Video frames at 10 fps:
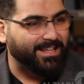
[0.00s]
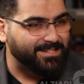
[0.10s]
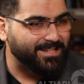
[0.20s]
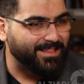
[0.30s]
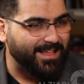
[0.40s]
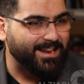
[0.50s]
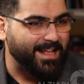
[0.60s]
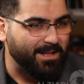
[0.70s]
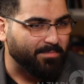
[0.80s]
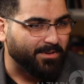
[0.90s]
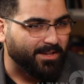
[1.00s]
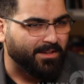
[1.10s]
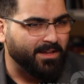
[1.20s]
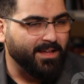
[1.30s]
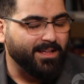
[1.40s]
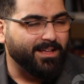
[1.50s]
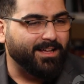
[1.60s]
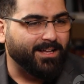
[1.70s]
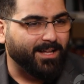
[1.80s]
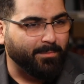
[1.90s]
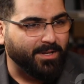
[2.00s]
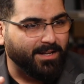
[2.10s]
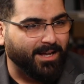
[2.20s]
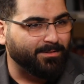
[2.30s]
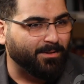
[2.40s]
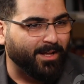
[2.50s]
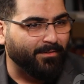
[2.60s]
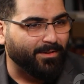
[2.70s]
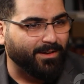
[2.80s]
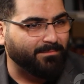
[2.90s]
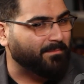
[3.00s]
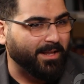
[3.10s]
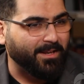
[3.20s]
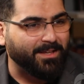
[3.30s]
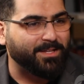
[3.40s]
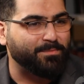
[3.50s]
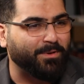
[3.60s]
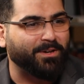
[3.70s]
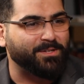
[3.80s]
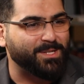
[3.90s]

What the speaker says: can see that happening. I mean, I don't have any experience